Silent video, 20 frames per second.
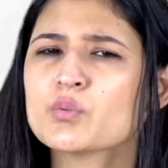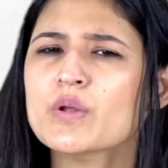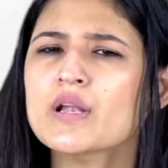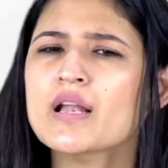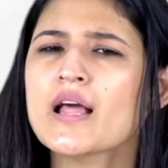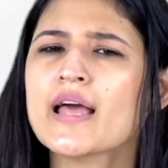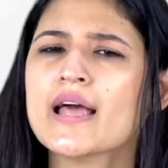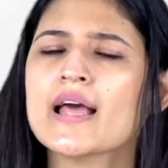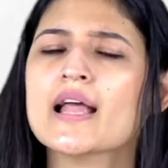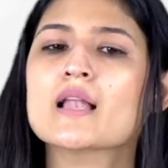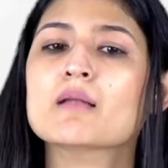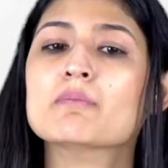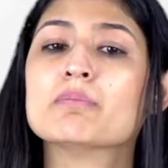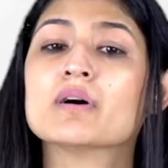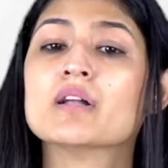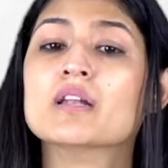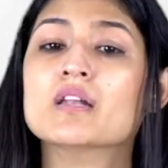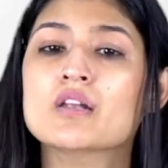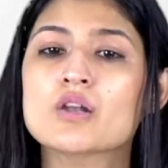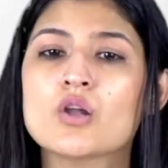will help
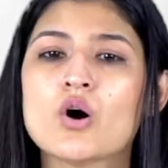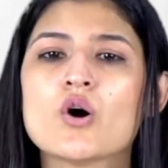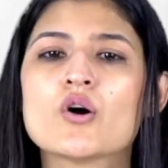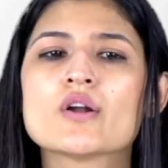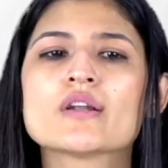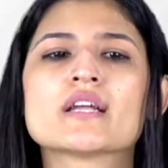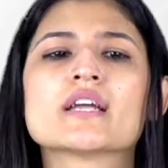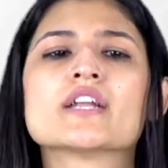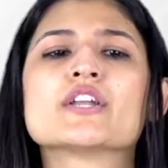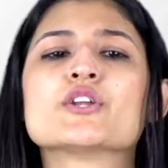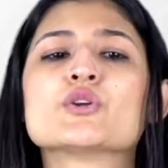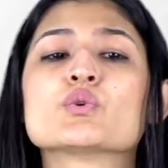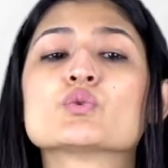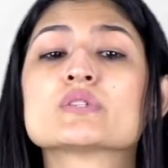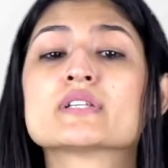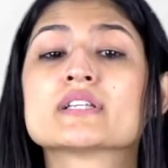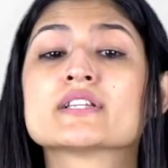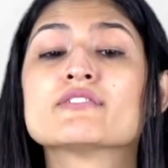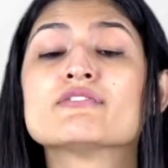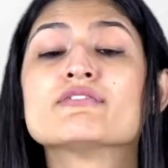a lot in
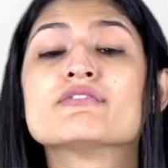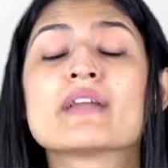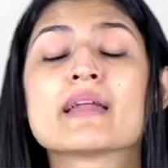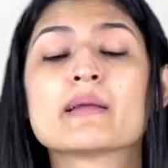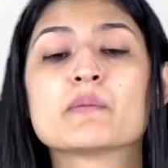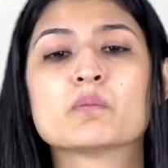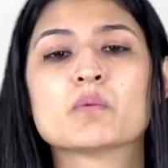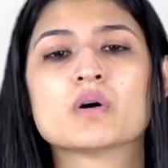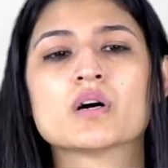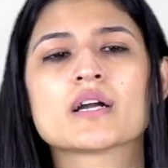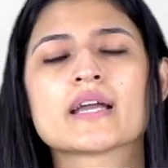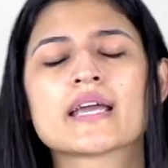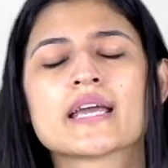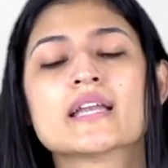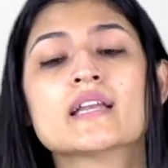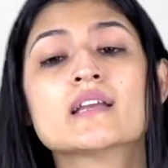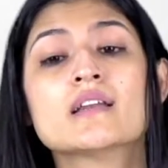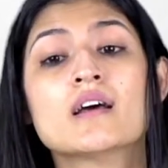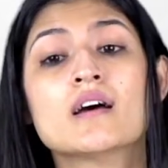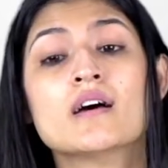using the framework
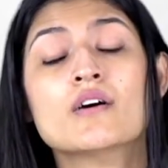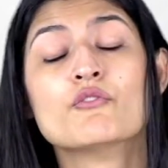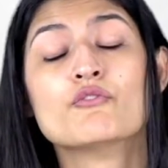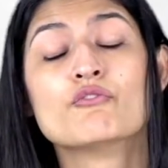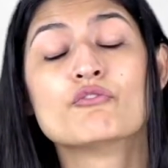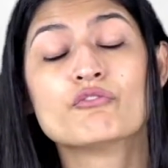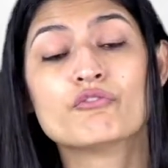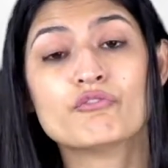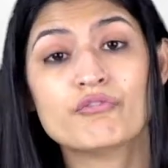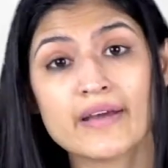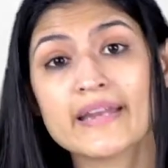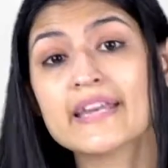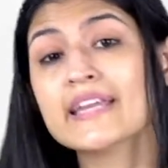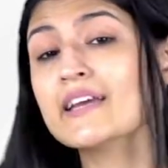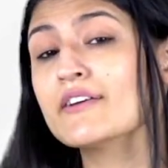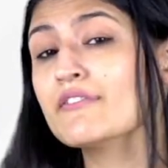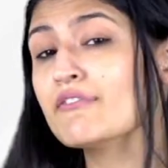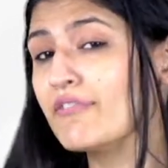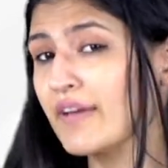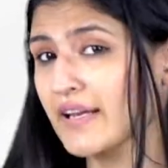in very
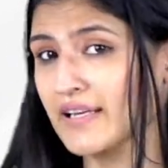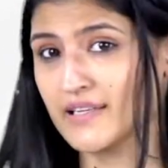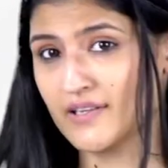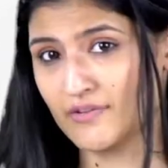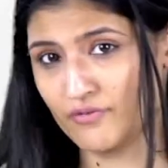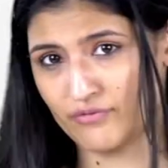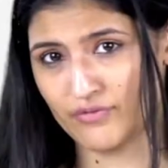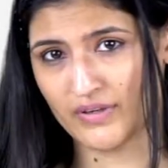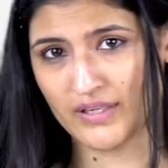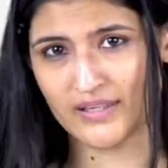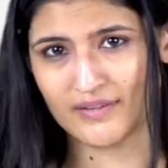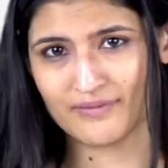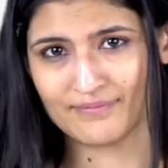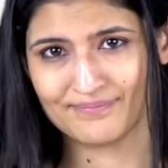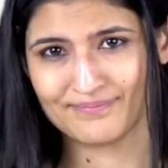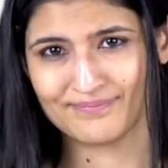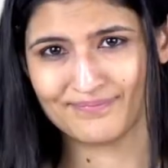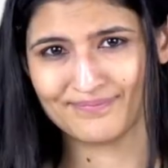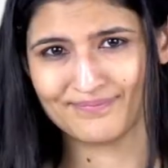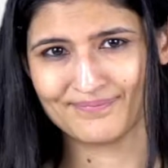effective way.
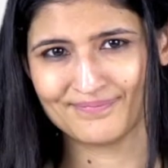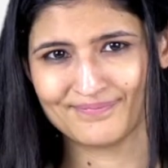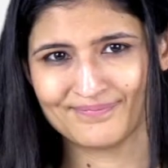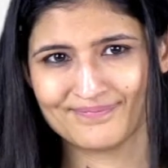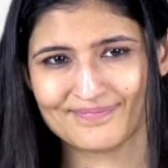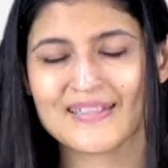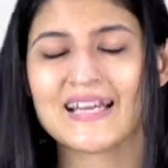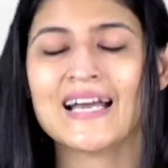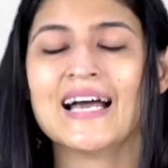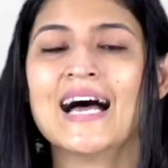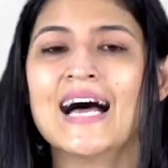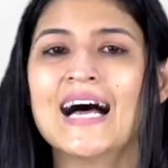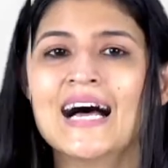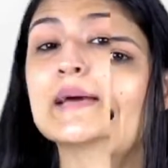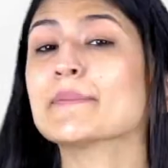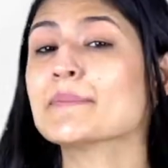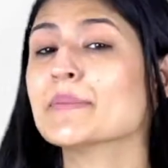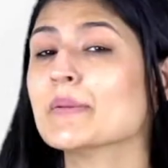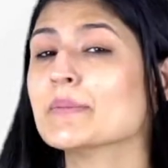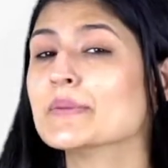
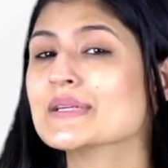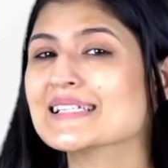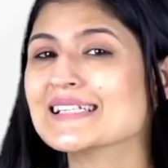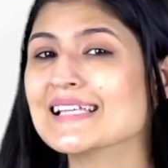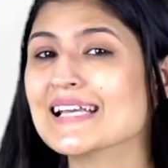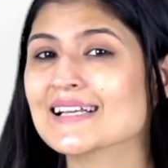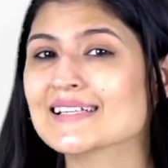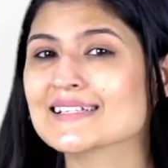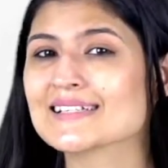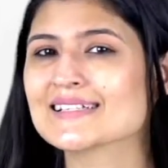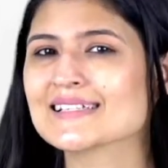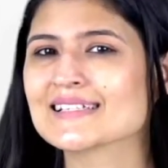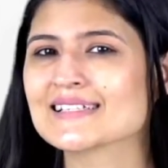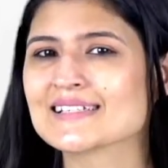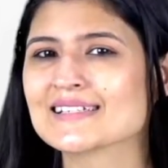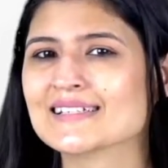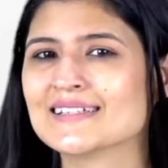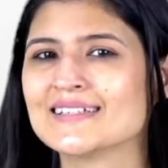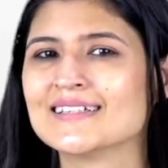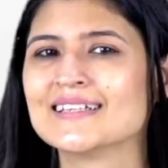Step number 6.
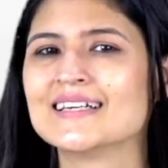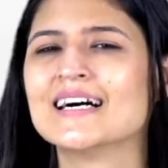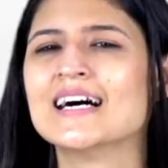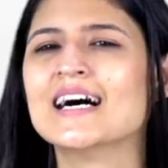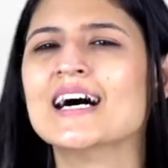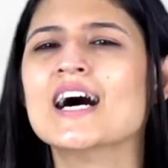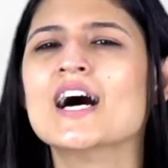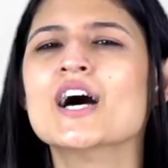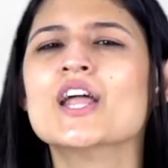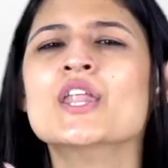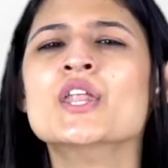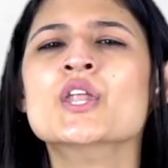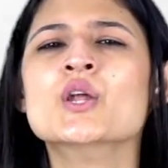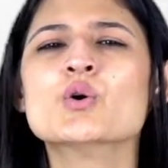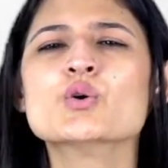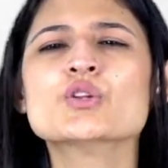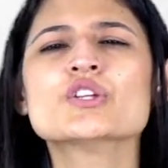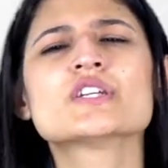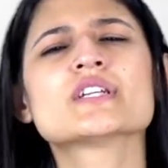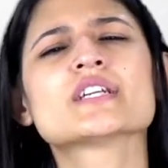
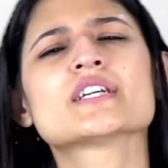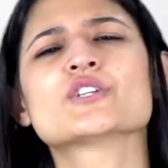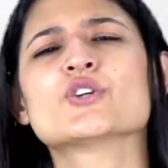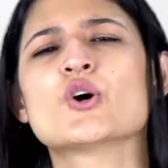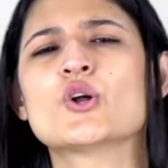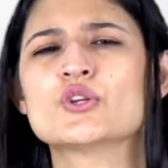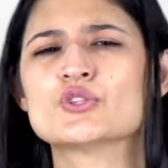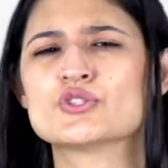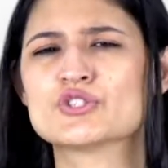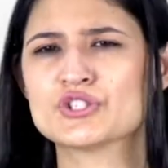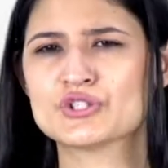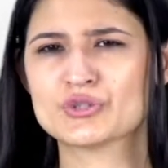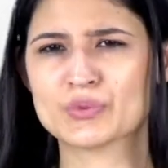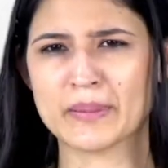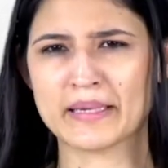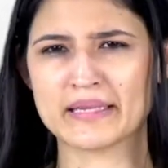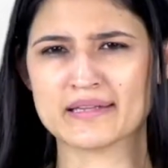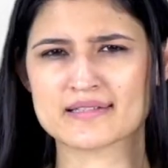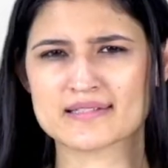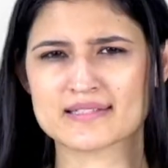Know the technology
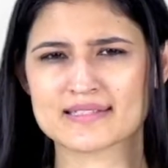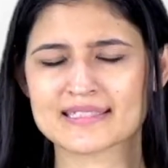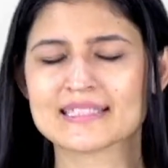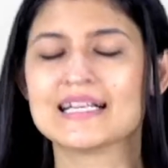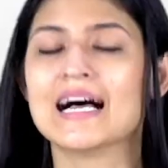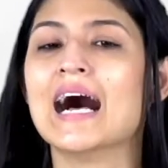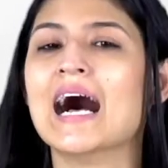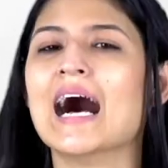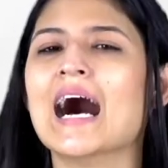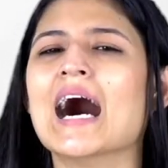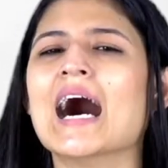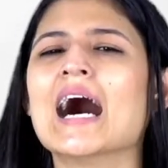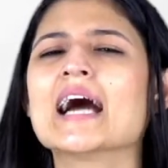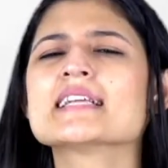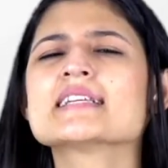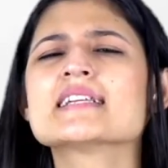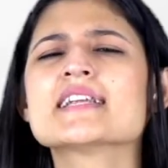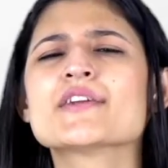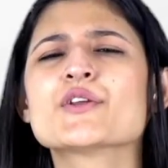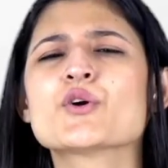trends.
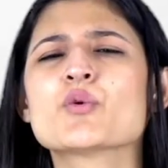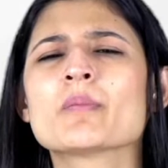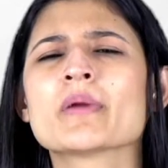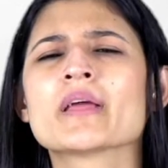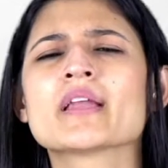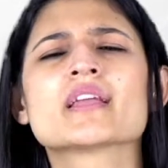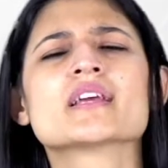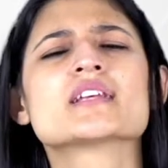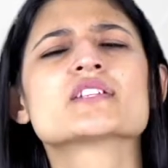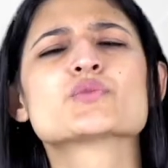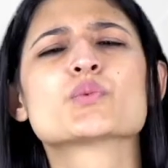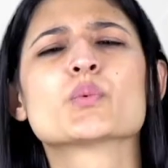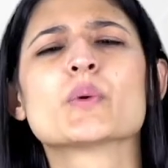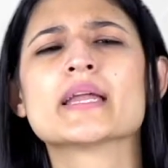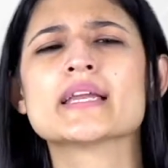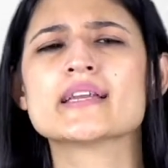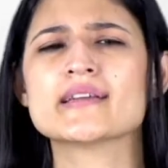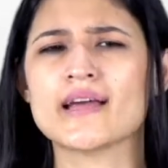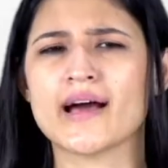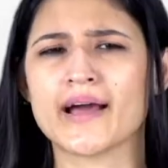IT domain is
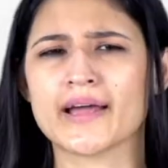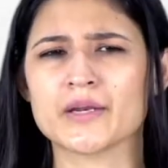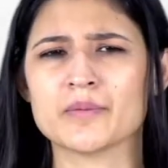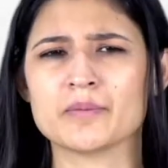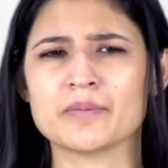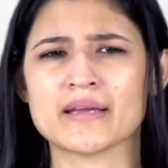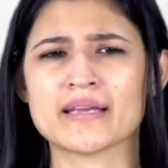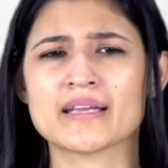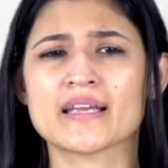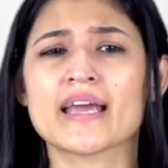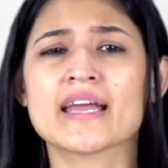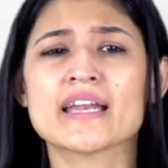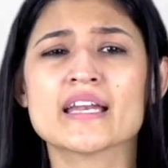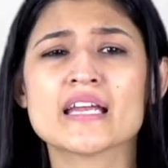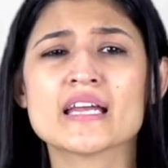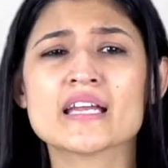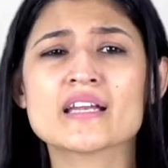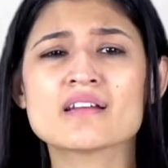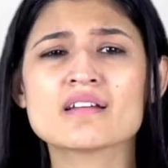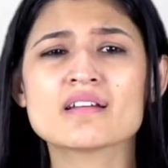very dynamic and
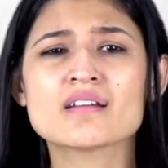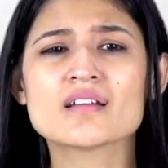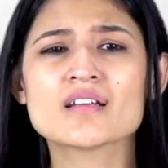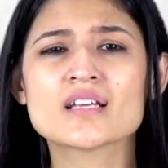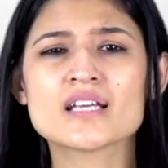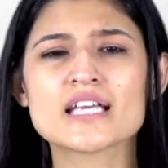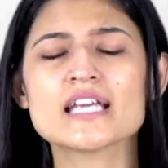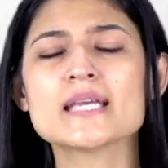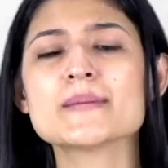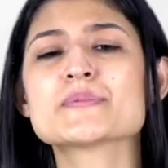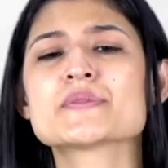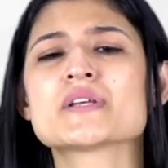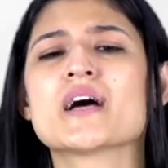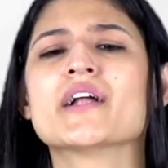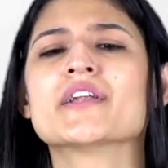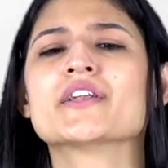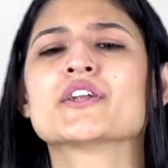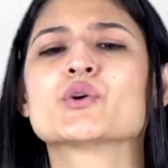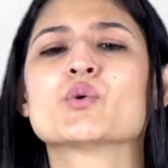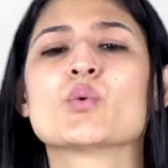it keeps
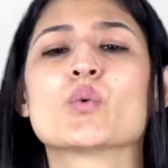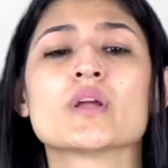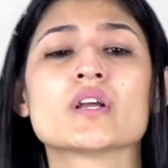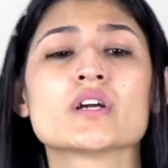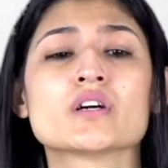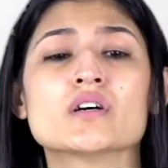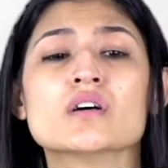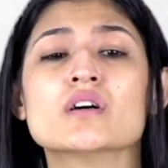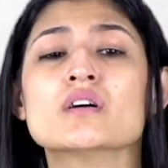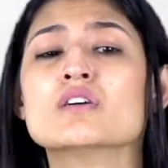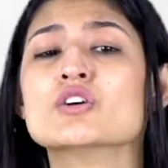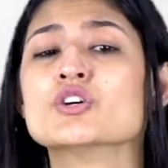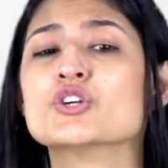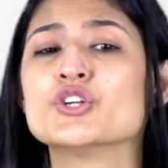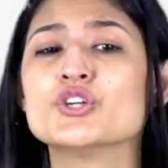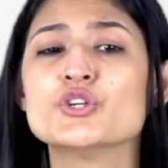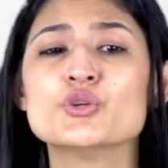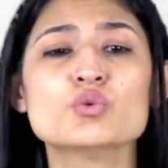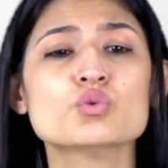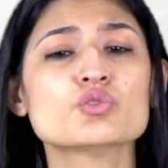undergoing
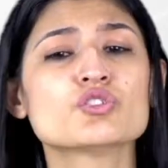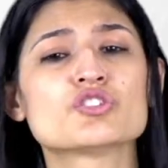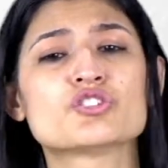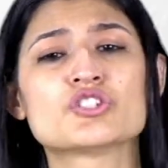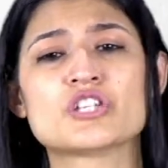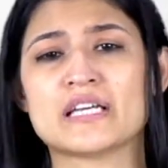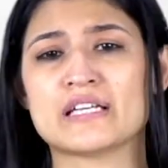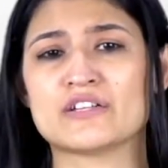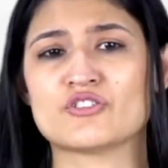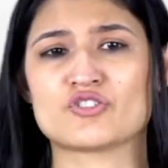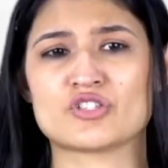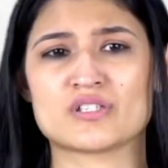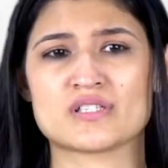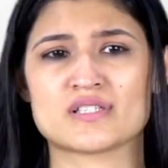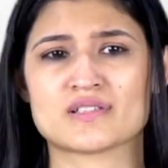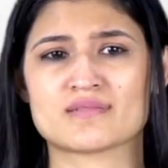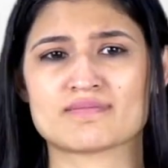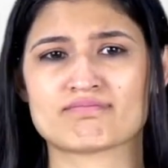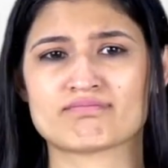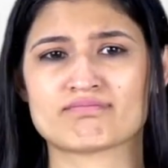huge changes.